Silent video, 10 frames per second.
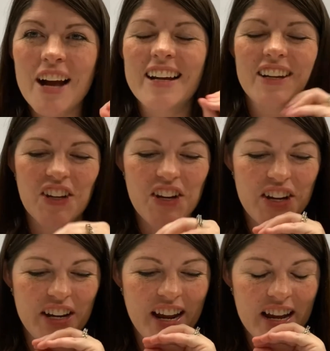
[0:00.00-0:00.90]

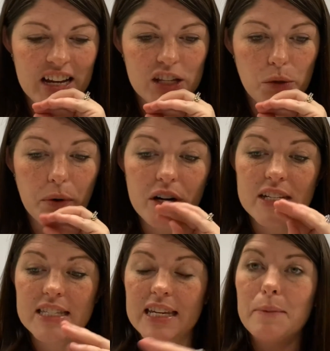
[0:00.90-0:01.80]
Good. So we're going to
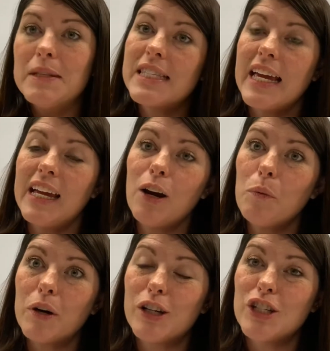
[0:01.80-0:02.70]
skim and scan our
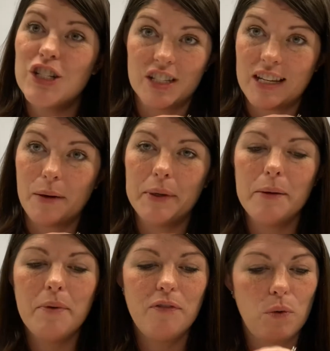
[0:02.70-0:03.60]
words just like we did
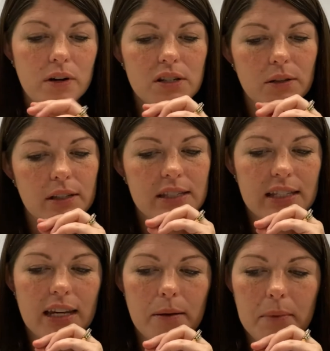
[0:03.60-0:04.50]
before. So let's
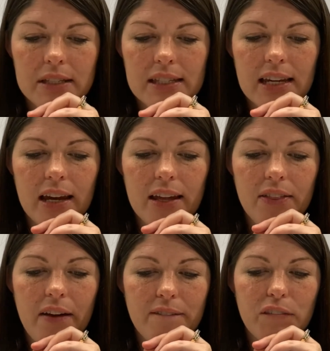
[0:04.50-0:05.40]
skim and scan
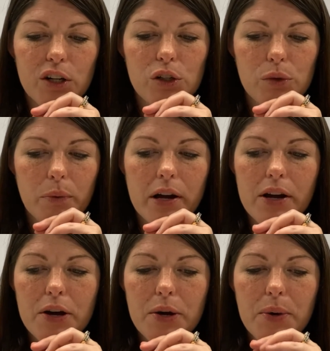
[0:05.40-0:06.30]
that first
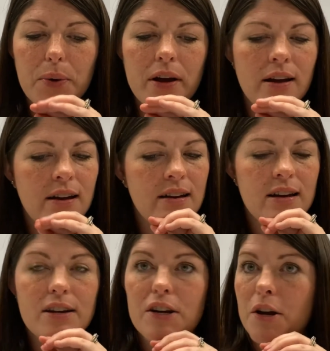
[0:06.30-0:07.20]
row.
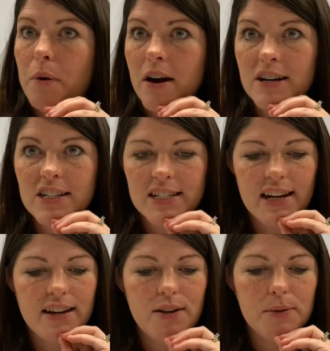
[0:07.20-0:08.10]
No R
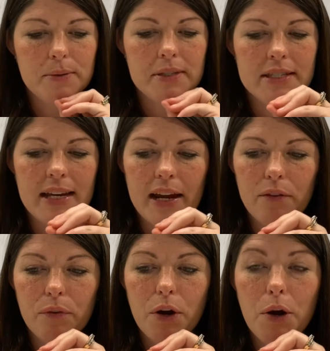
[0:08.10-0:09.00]
sounds. Second
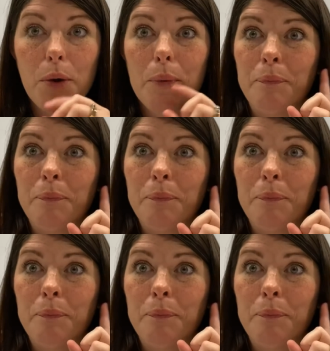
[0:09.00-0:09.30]
row.